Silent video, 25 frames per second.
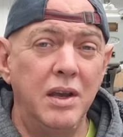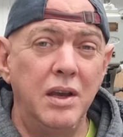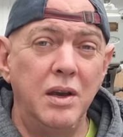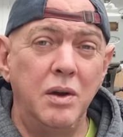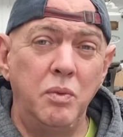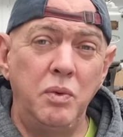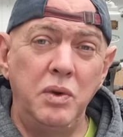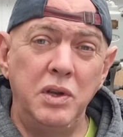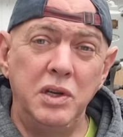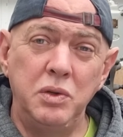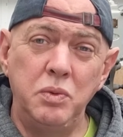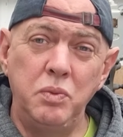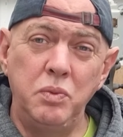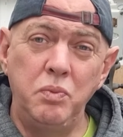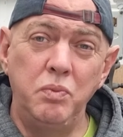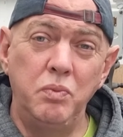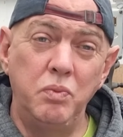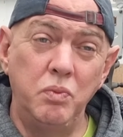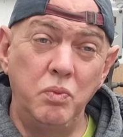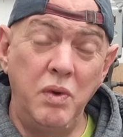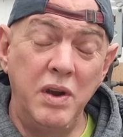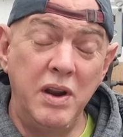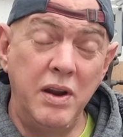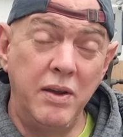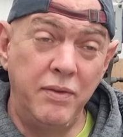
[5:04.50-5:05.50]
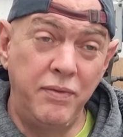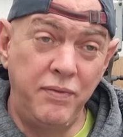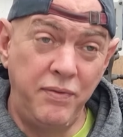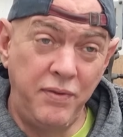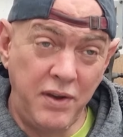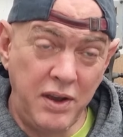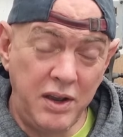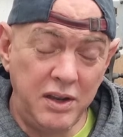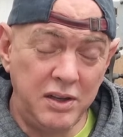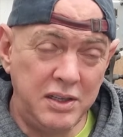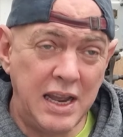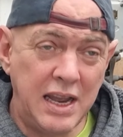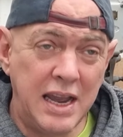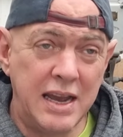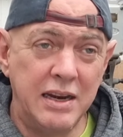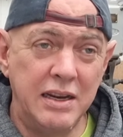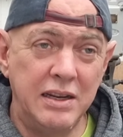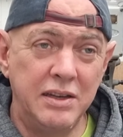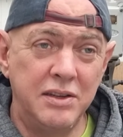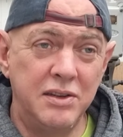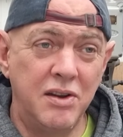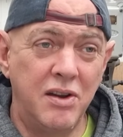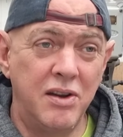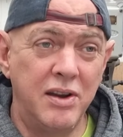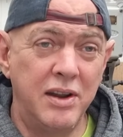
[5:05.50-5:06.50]
which when I first had
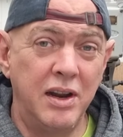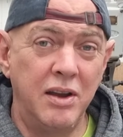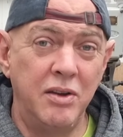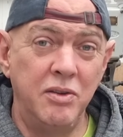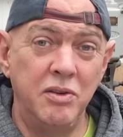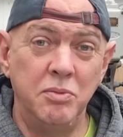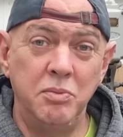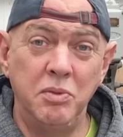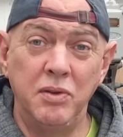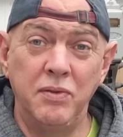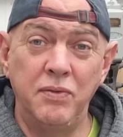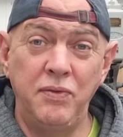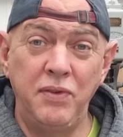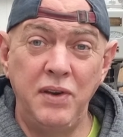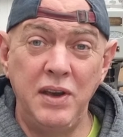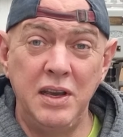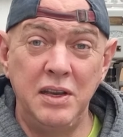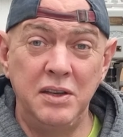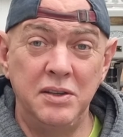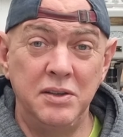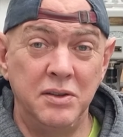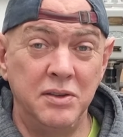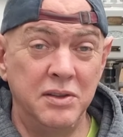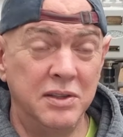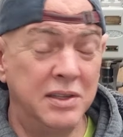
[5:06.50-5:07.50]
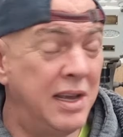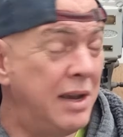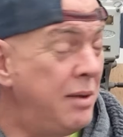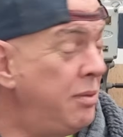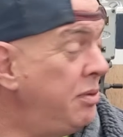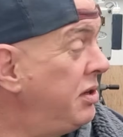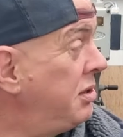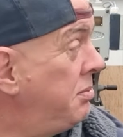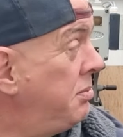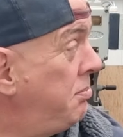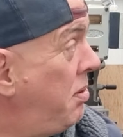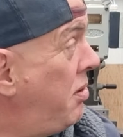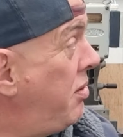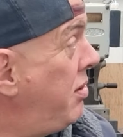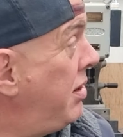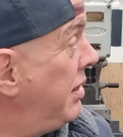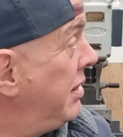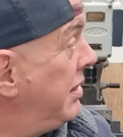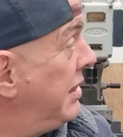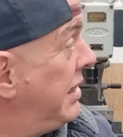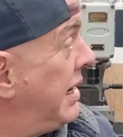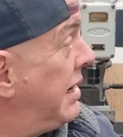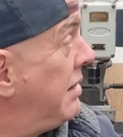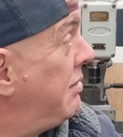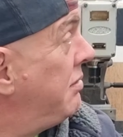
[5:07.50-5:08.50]
it dynoed at McPherson's, they were just
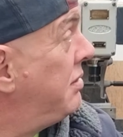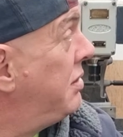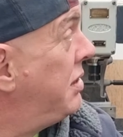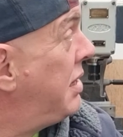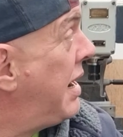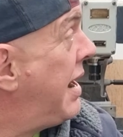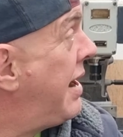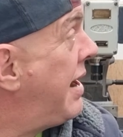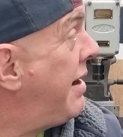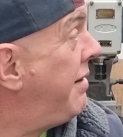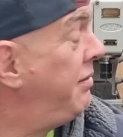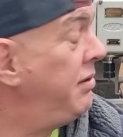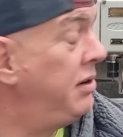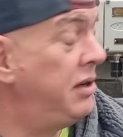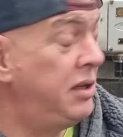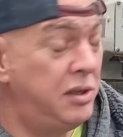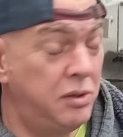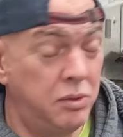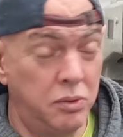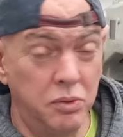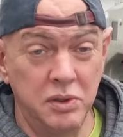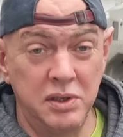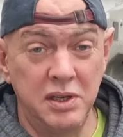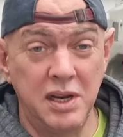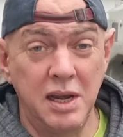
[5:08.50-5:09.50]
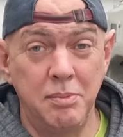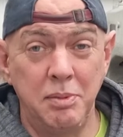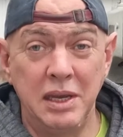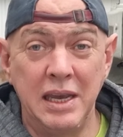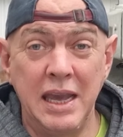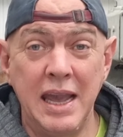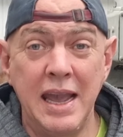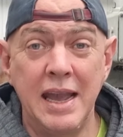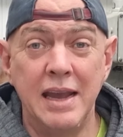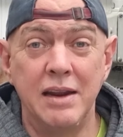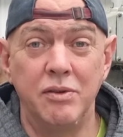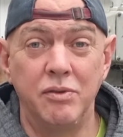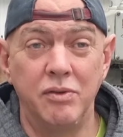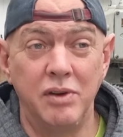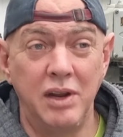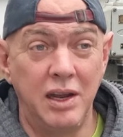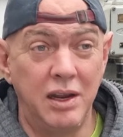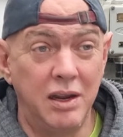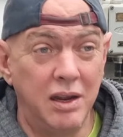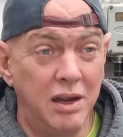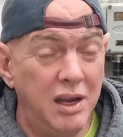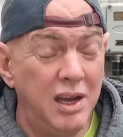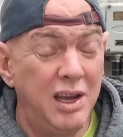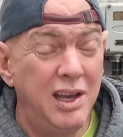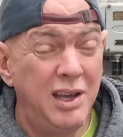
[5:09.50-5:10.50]
putting down to having a short stubby can on it,
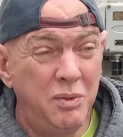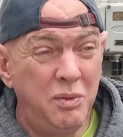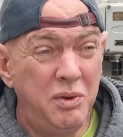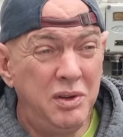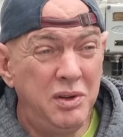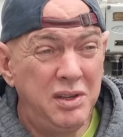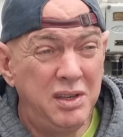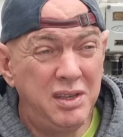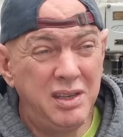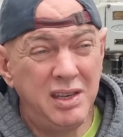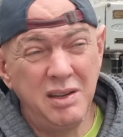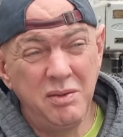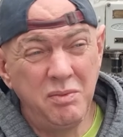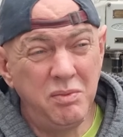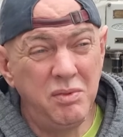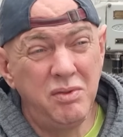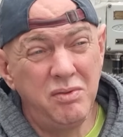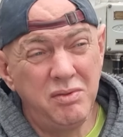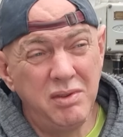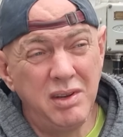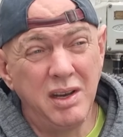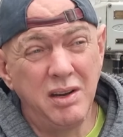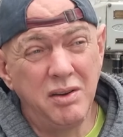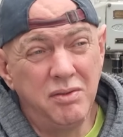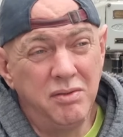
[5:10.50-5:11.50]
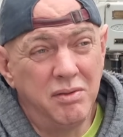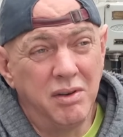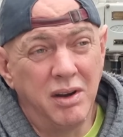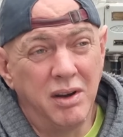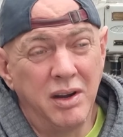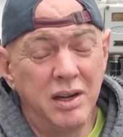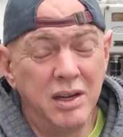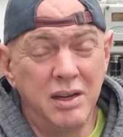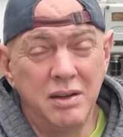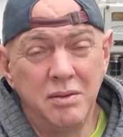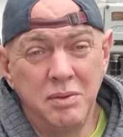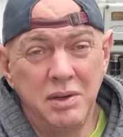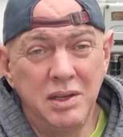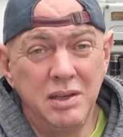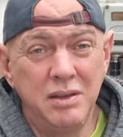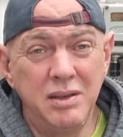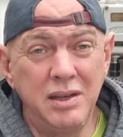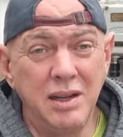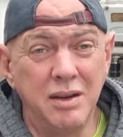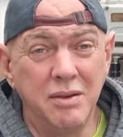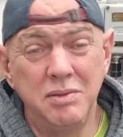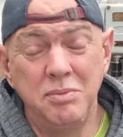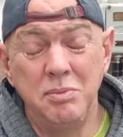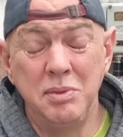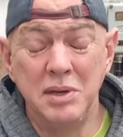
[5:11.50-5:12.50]
which you think, well, yeah, all right. I mean, you
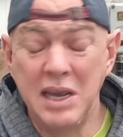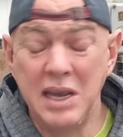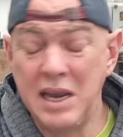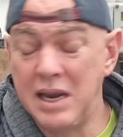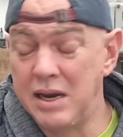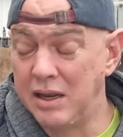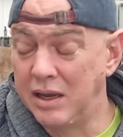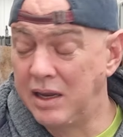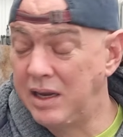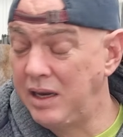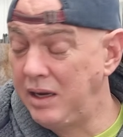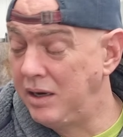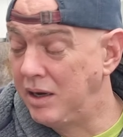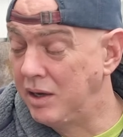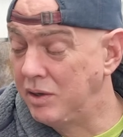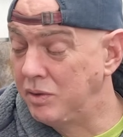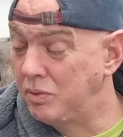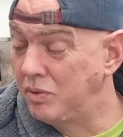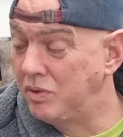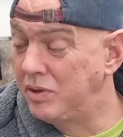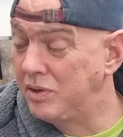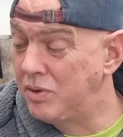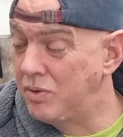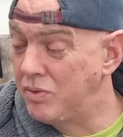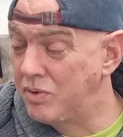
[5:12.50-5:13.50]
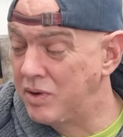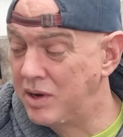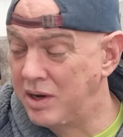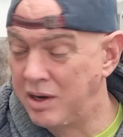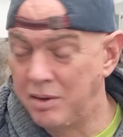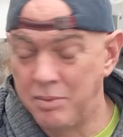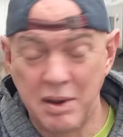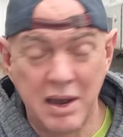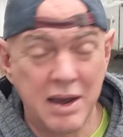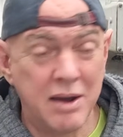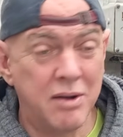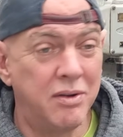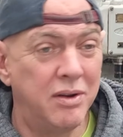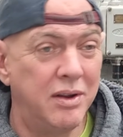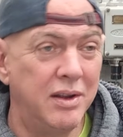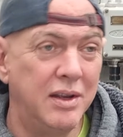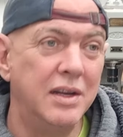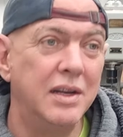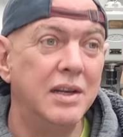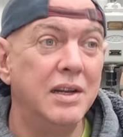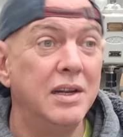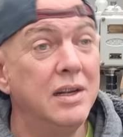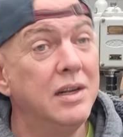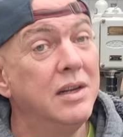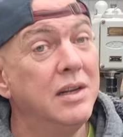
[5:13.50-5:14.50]
know, he's a mechanic, he knows what he's talking about.
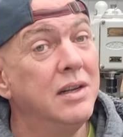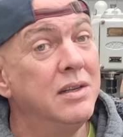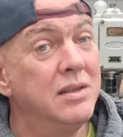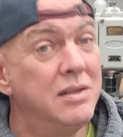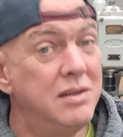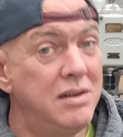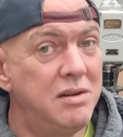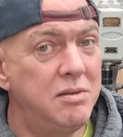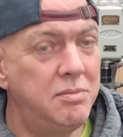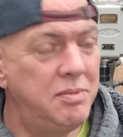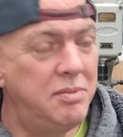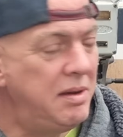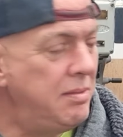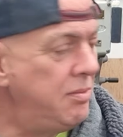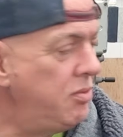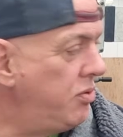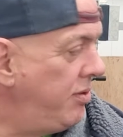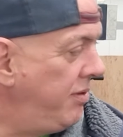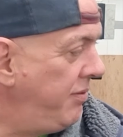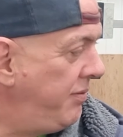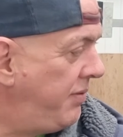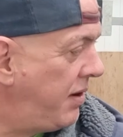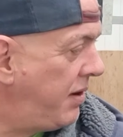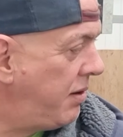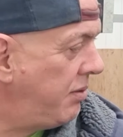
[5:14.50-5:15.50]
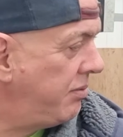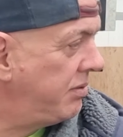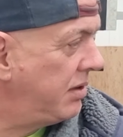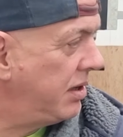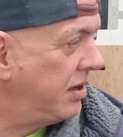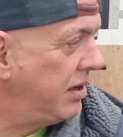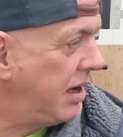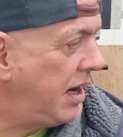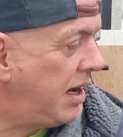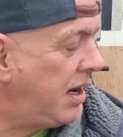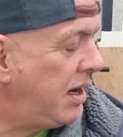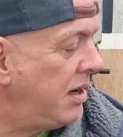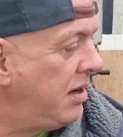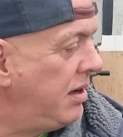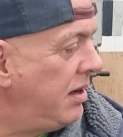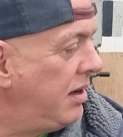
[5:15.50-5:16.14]
It's a little bit more involved than that.